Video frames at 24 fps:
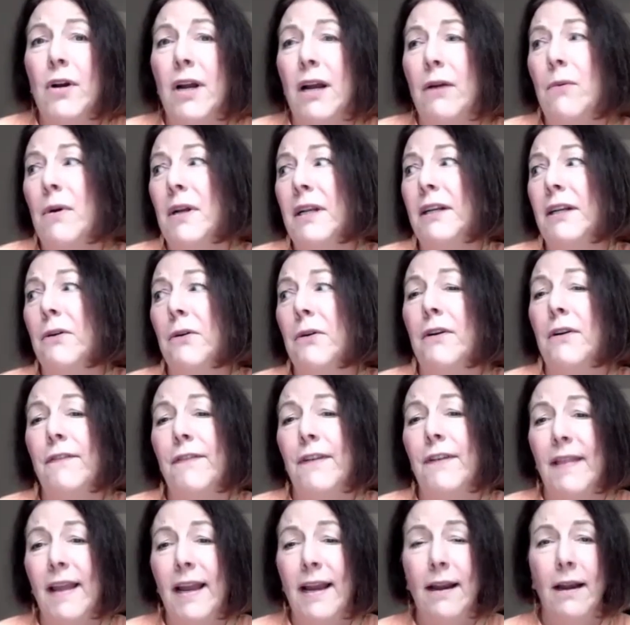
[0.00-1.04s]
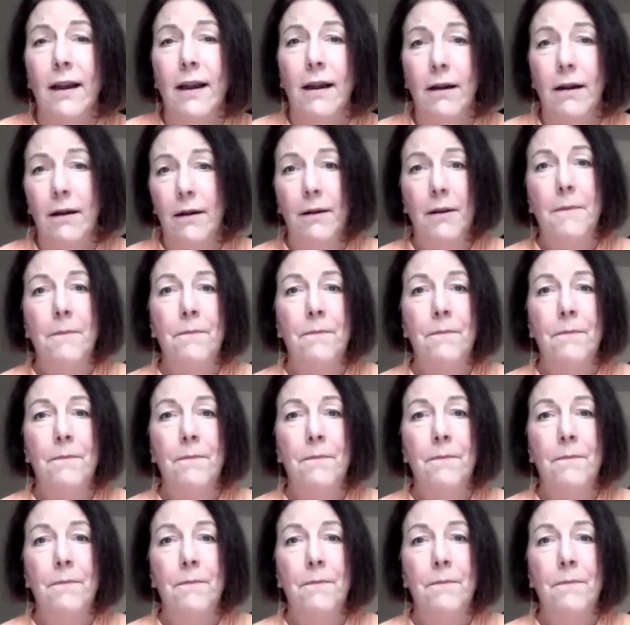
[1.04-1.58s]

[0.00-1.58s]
I want to go over there.